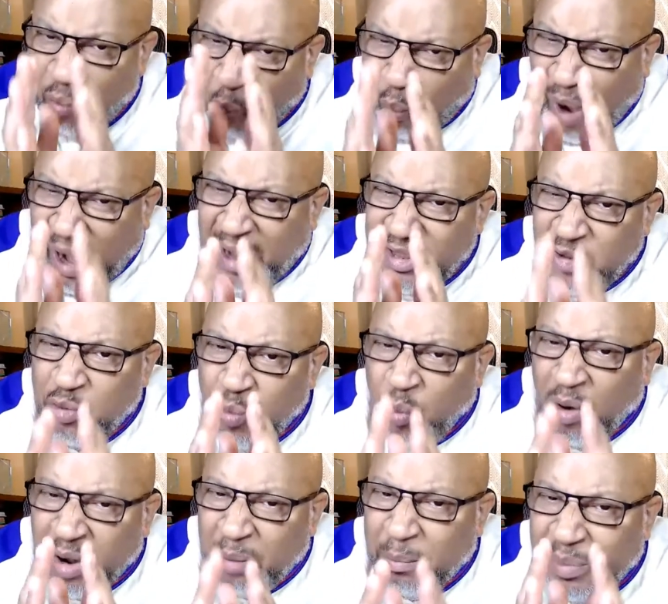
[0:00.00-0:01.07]
why you
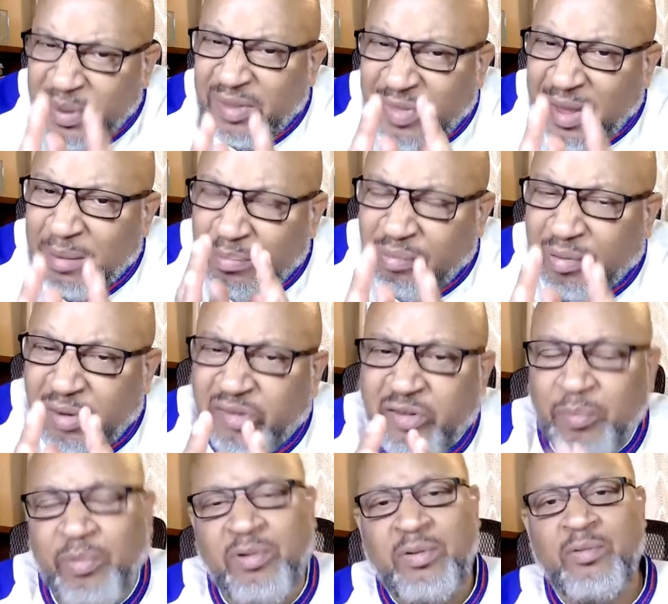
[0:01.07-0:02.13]
want to be that
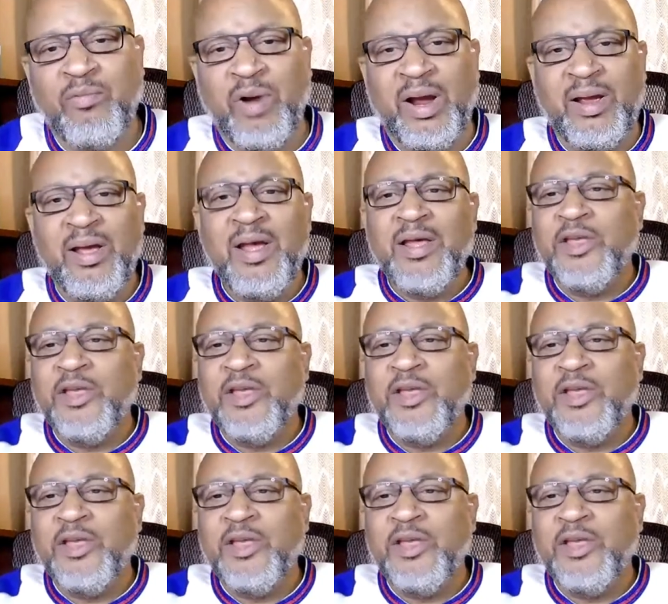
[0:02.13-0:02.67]
principal, right?